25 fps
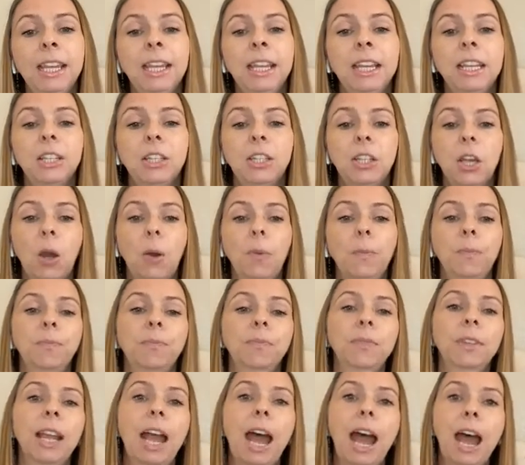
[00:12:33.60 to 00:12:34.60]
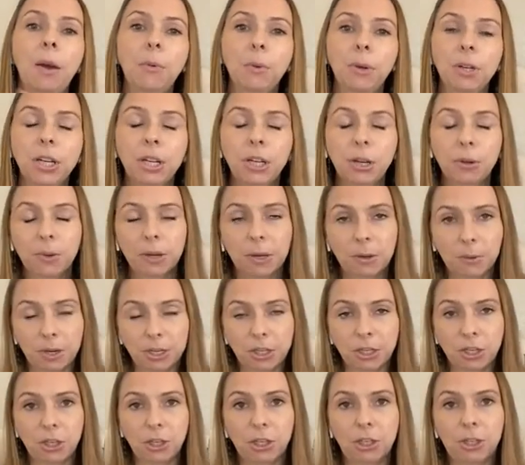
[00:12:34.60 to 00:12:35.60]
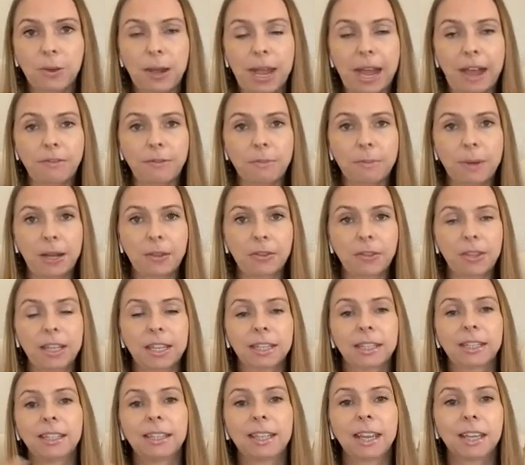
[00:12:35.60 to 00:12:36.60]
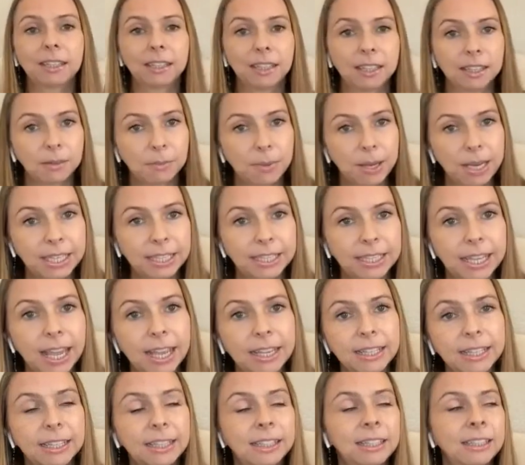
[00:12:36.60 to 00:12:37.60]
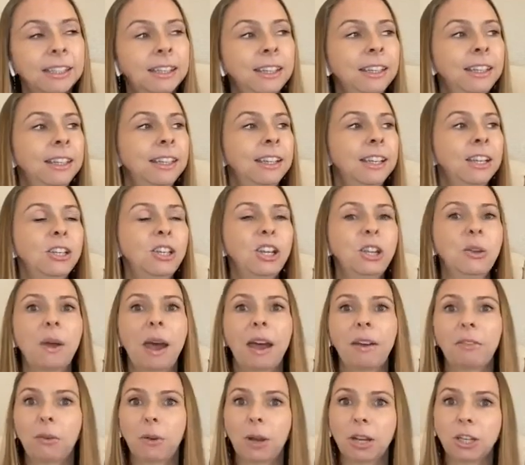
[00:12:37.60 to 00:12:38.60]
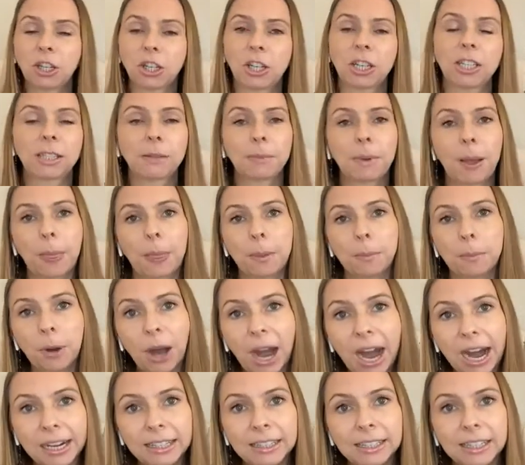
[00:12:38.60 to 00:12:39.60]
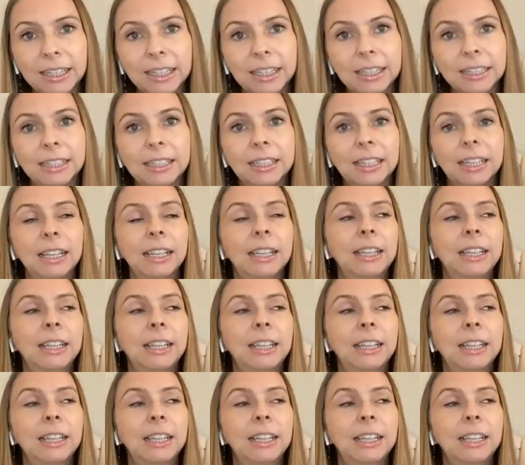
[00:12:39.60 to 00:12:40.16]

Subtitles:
So I want to know what questions you have about this. Does this make sense? Do you have questions about the practice?